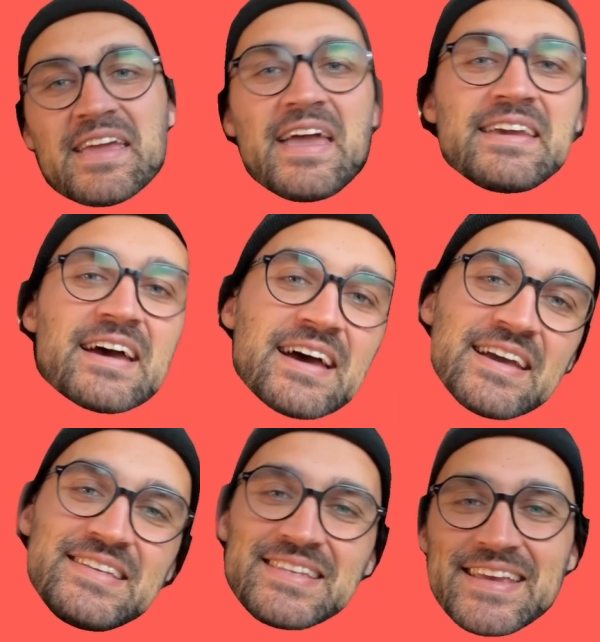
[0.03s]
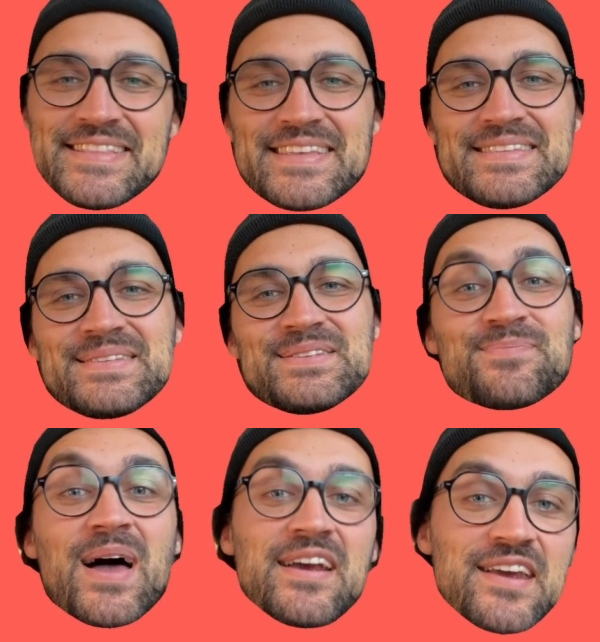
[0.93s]
Hey guys, in this
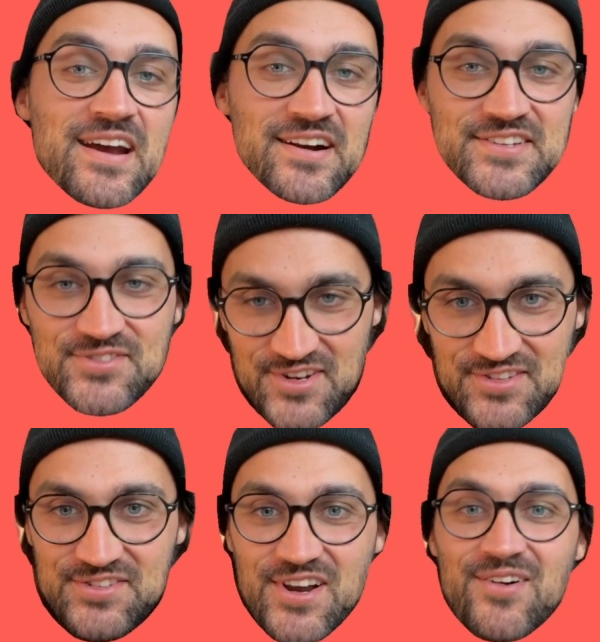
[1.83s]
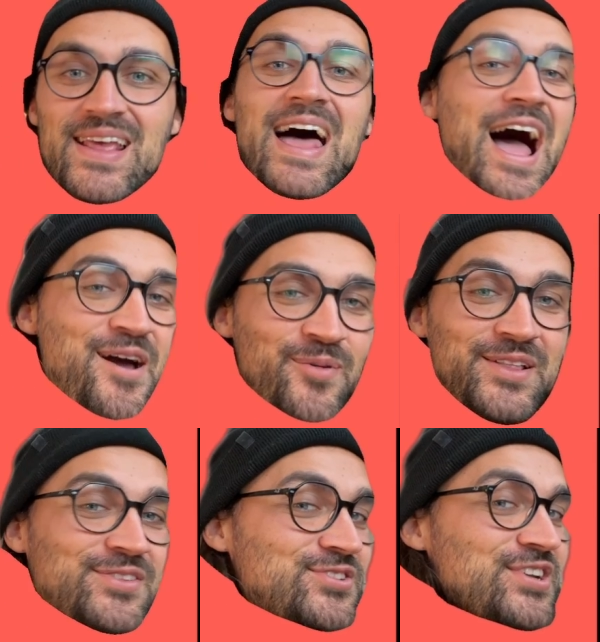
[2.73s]
SparkAR Studio tutorial, I
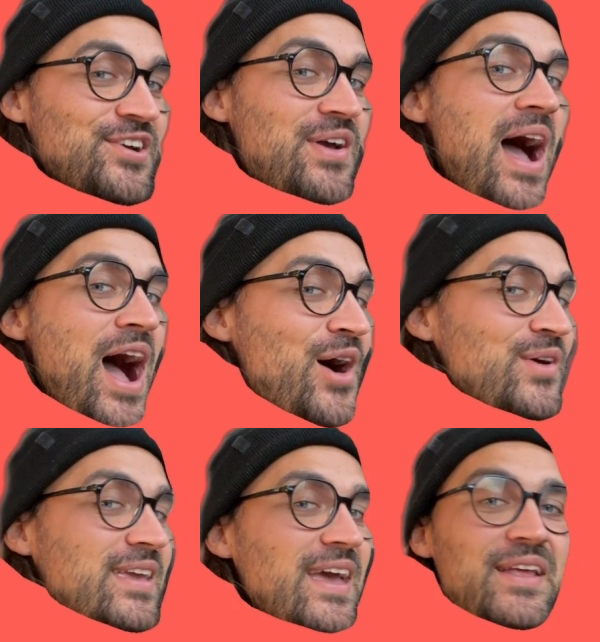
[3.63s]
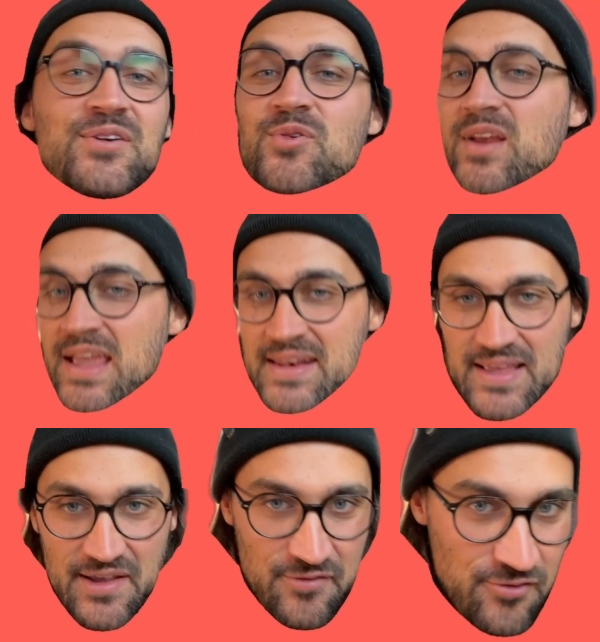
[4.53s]
want to show you how you can
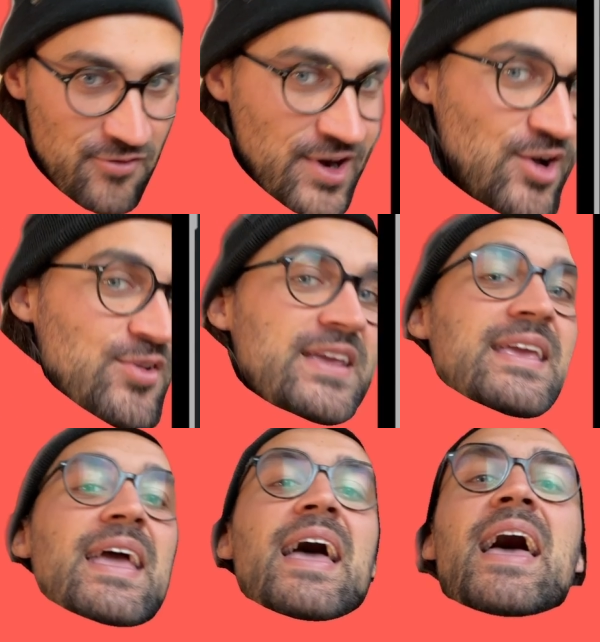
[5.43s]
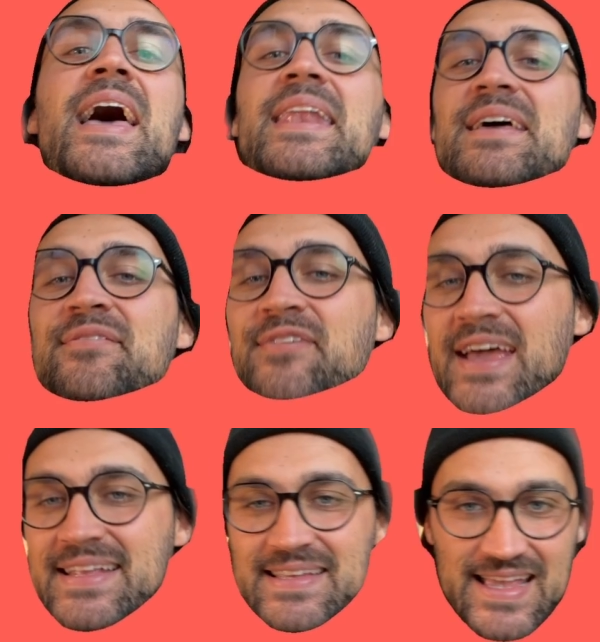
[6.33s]
create a floating head
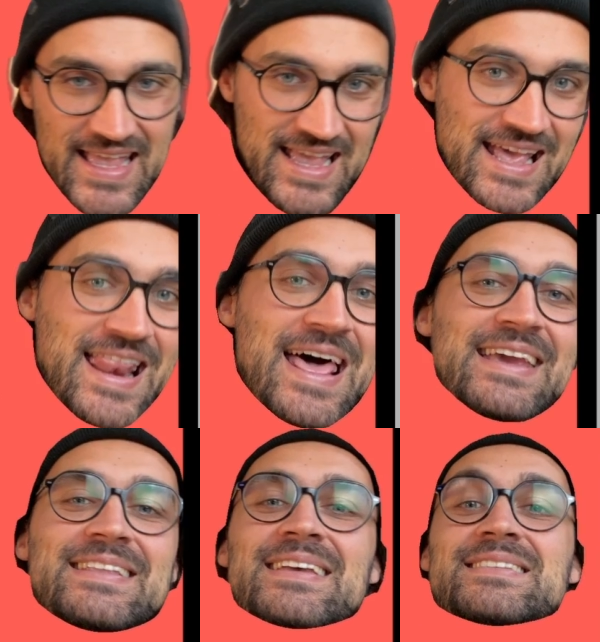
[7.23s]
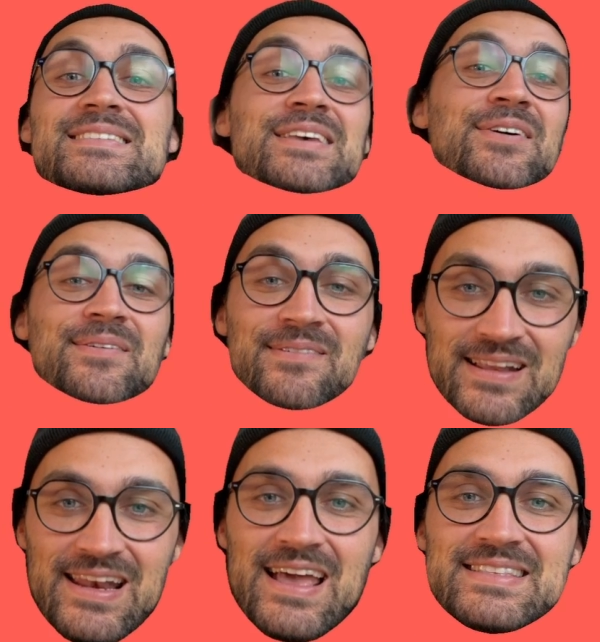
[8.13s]
effect like this.
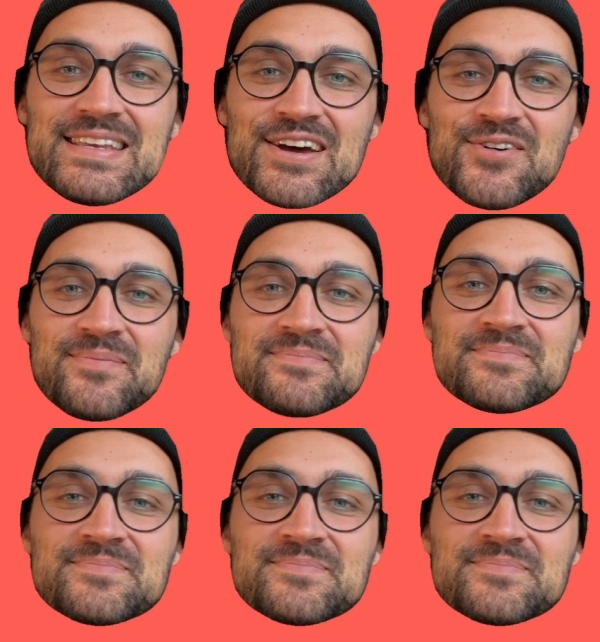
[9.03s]
So let's go.